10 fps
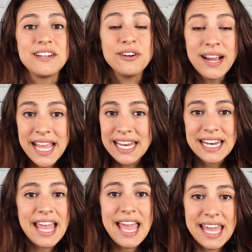
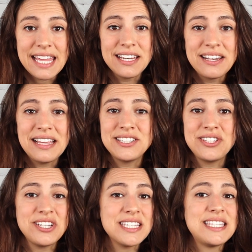Great, 8. It's
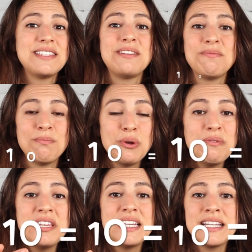just
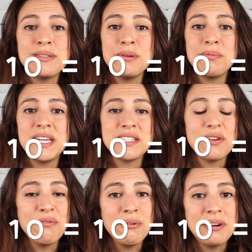move the decimal place
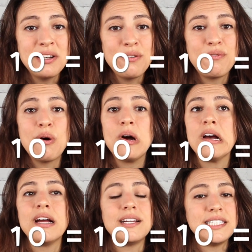over 1 to
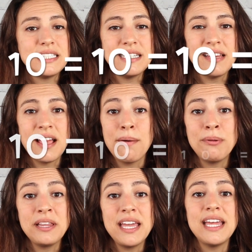4,
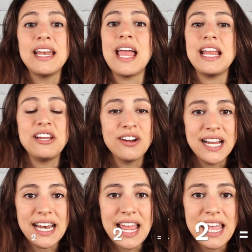double it, and you're
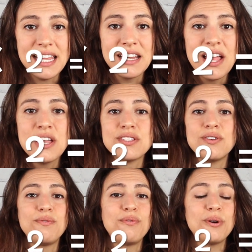at 8.
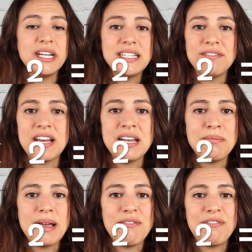So 40
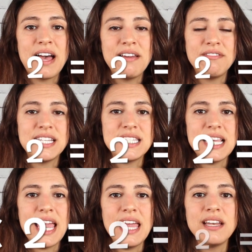divided by 5 is
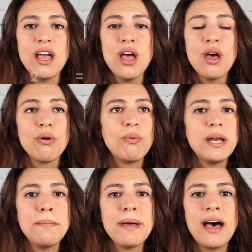8.
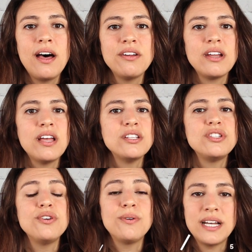What about
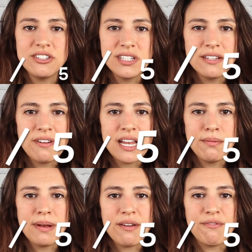200
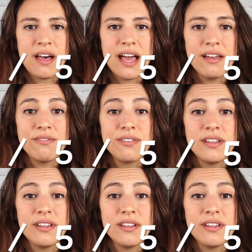divided by 5?